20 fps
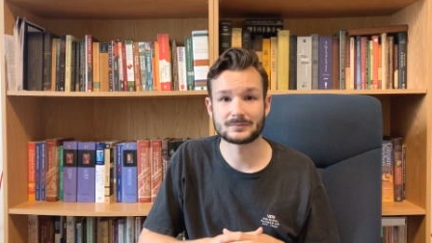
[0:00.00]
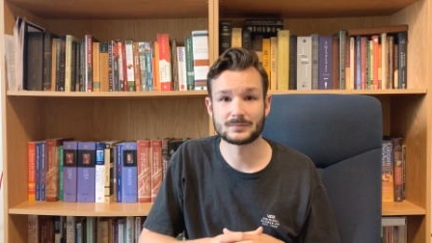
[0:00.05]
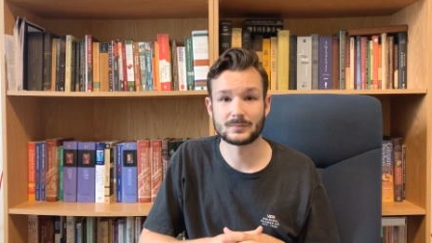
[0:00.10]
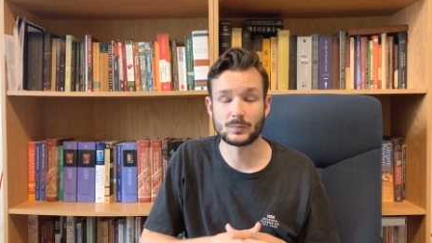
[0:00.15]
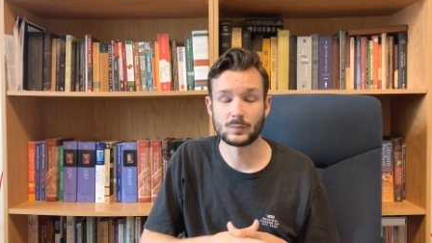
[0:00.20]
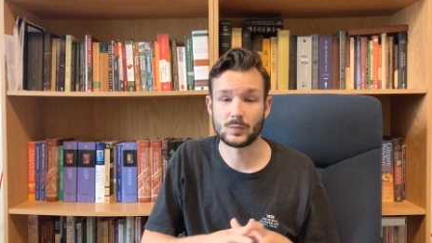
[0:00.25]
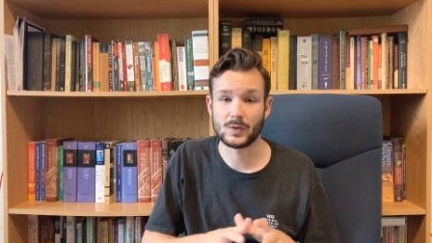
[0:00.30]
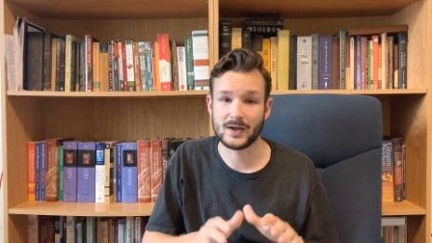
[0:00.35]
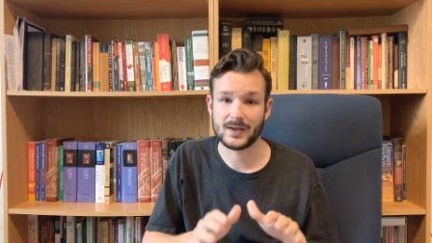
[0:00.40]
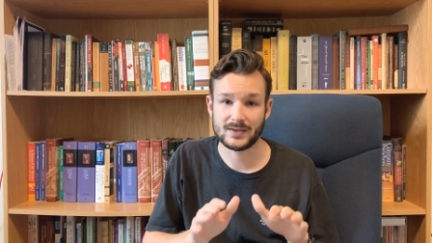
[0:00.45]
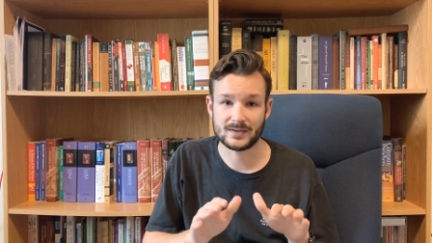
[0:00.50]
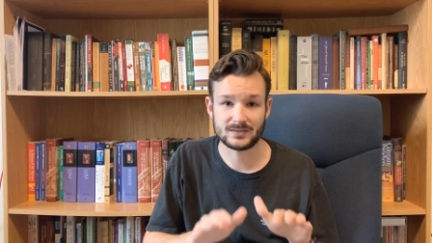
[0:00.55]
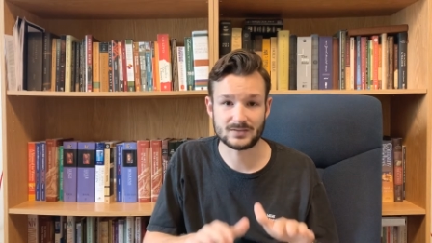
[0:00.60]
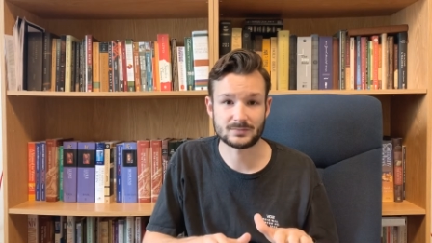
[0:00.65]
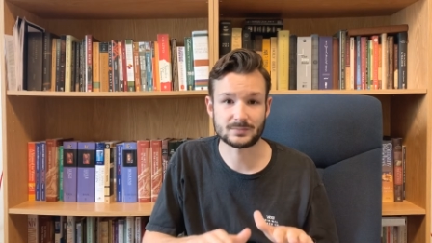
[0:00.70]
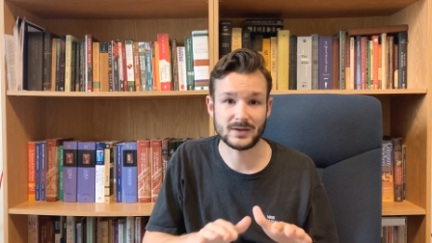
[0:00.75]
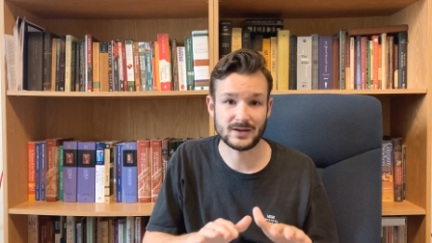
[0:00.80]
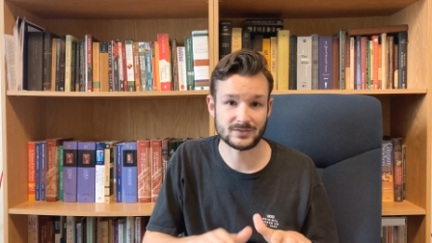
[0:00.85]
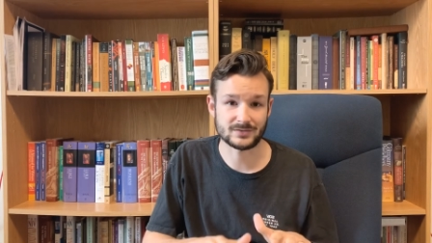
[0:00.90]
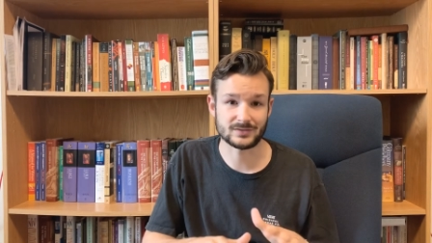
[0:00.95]
weighing
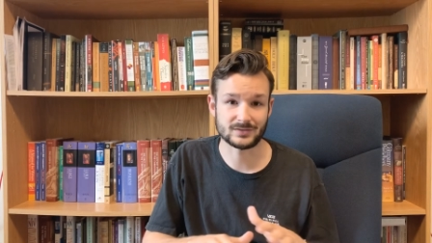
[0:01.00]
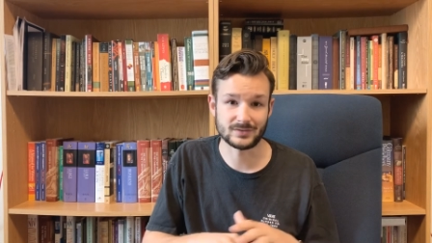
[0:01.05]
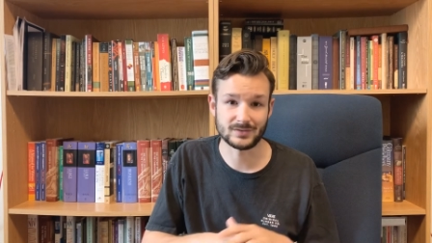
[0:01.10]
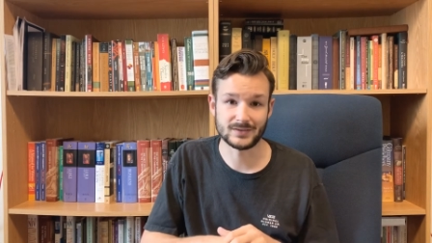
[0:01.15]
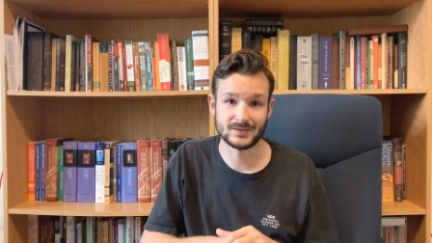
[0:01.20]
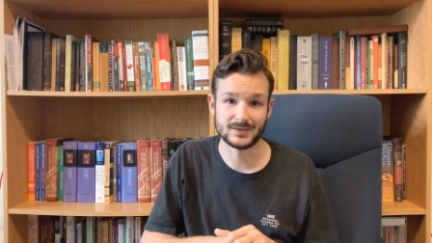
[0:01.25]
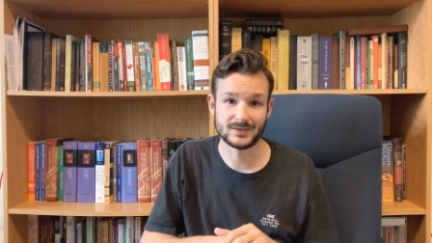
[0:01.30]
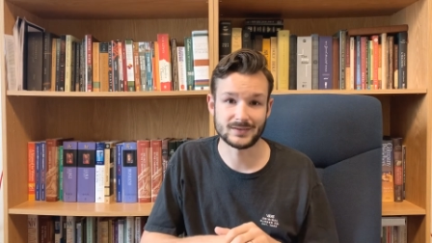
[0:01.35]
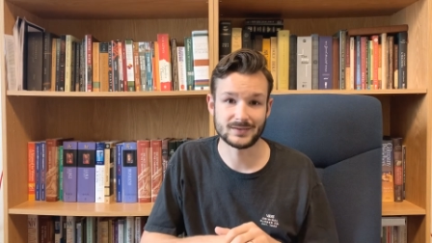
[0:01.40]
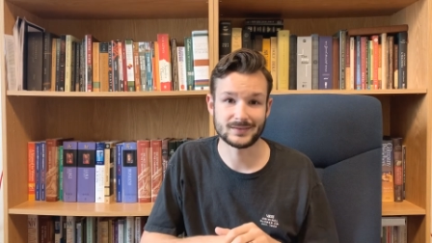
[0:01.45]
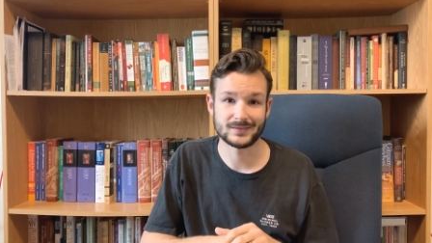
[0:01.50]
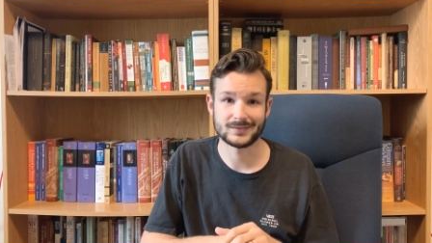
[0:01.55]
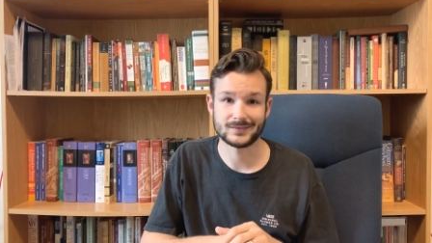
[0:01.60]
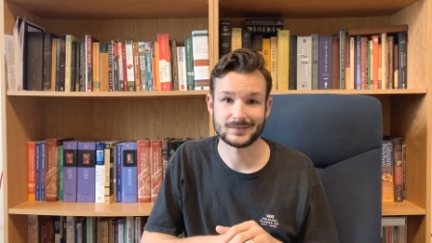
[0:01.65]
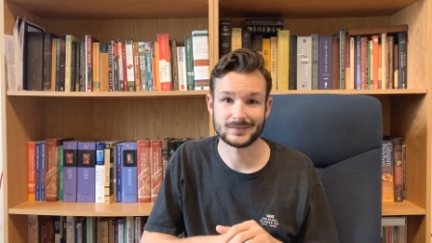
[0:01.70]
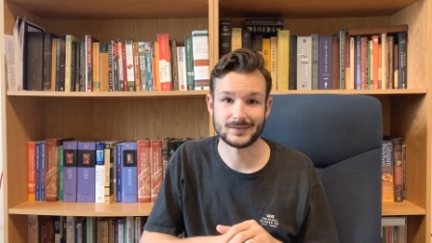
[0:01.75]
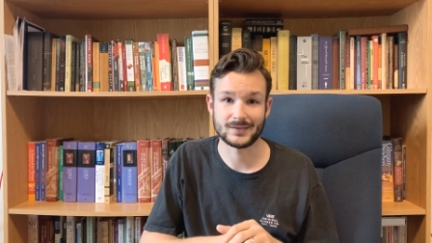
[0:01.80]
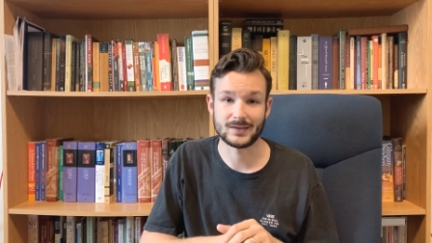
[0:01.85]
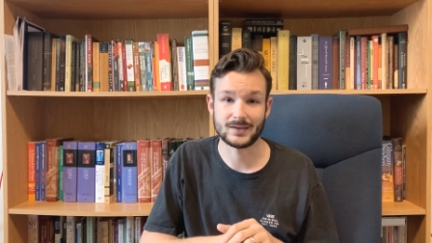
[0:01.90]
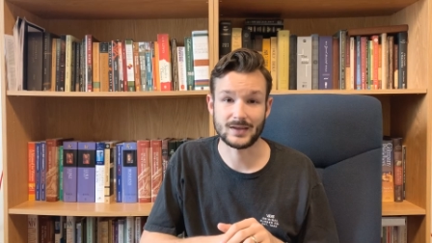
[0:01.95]
especially
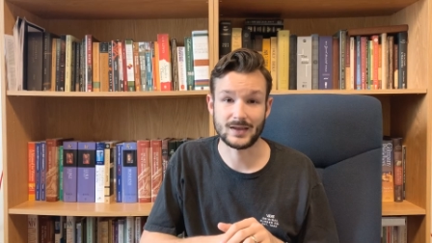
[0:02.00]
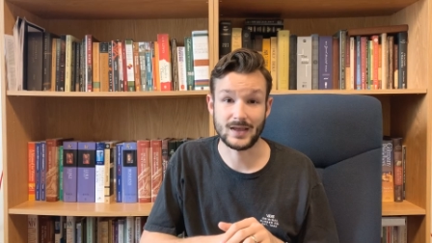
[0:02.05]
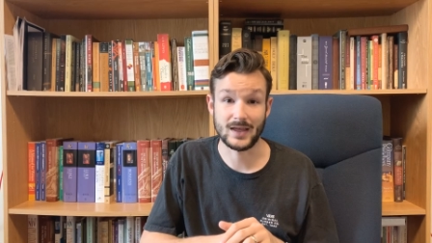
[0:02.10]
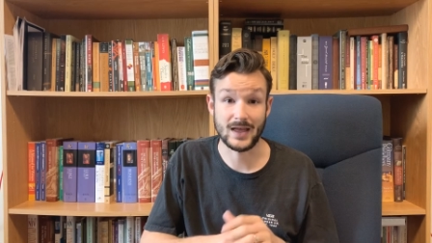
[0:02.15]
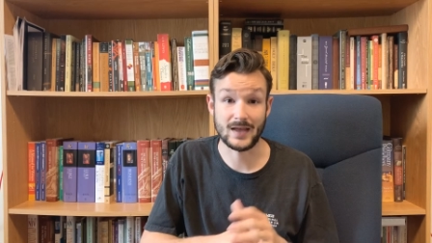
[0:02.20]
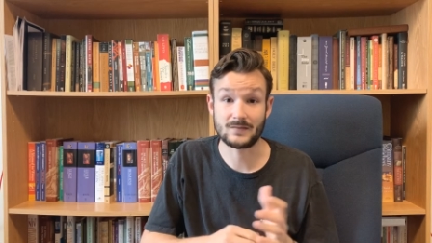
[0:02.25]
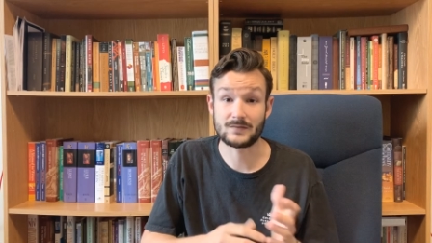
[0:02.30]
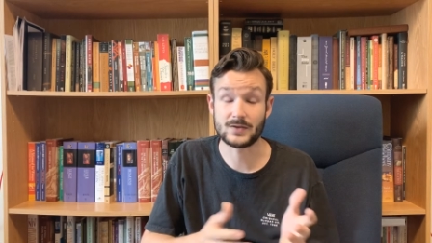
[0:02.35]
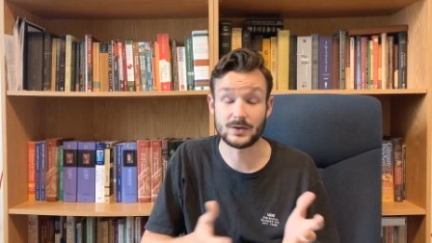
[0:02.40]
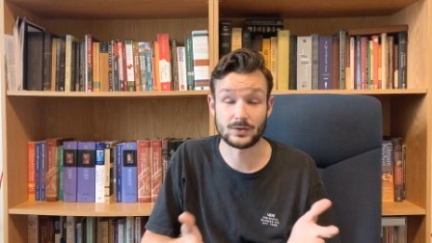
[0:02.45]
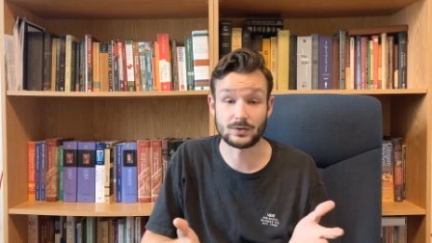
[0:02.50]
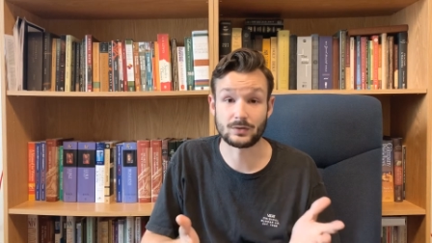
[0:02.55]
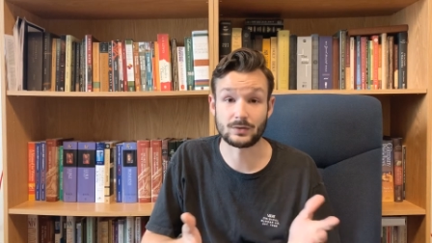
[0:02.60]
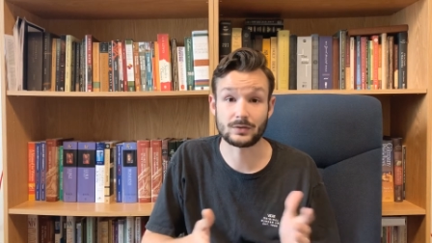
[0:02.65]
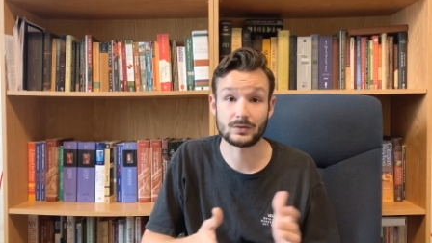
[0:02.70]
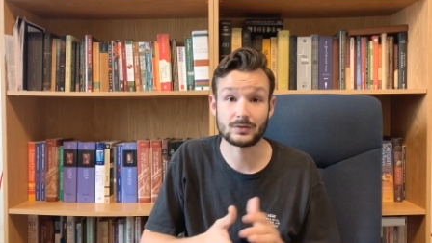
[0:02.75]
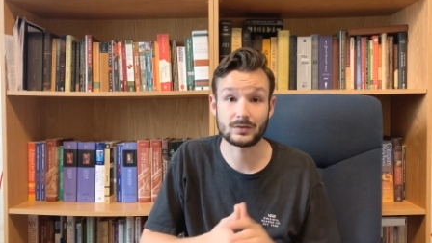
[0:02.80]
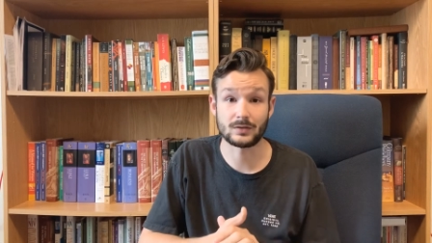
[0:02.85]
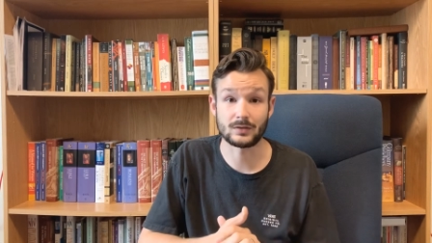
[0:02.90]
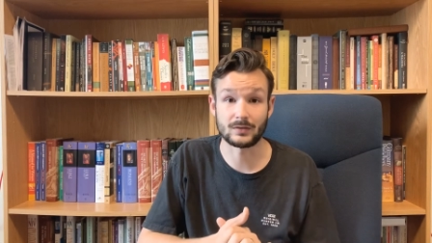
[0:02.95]
heavier
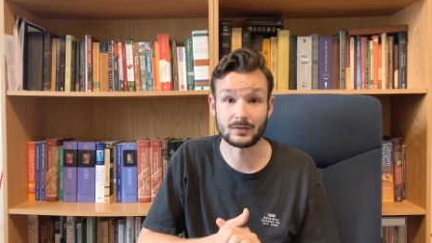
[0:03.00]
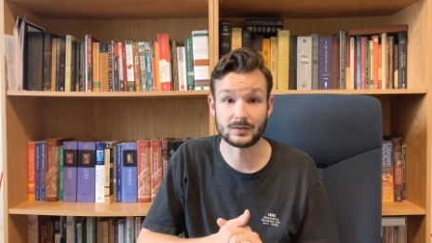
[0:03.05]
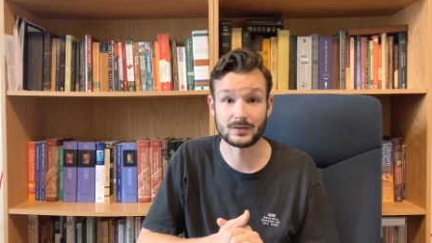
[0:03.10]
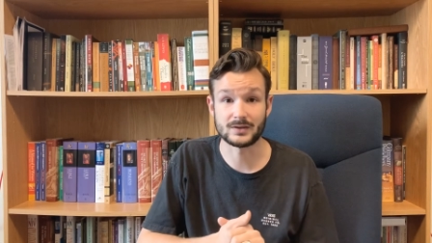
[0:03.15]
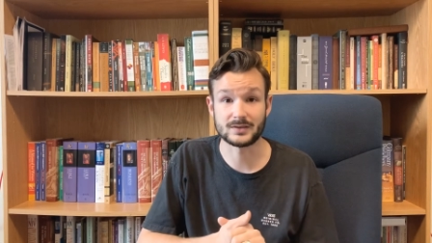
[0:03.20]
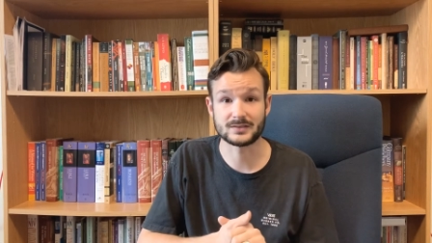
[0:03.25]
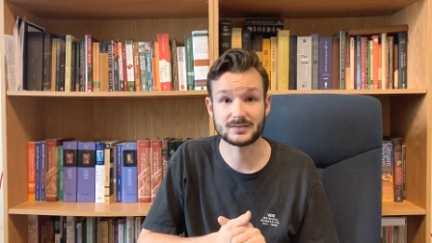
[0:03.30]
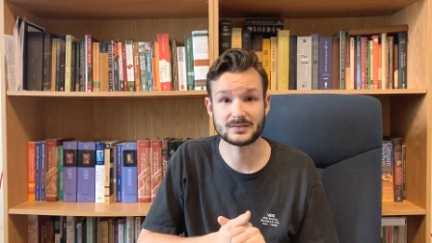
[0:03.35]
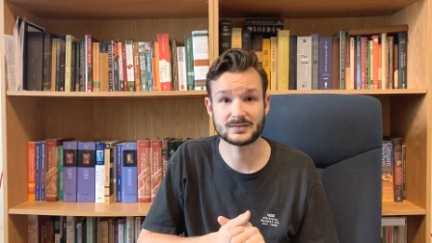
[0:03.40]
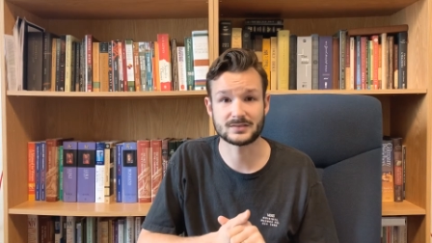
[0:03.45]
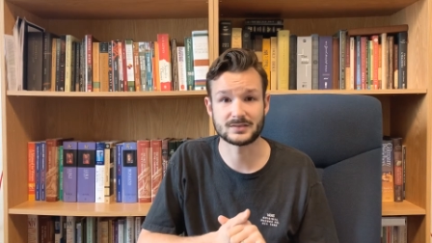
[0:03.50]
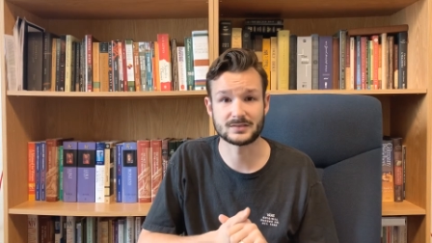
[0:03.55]
on us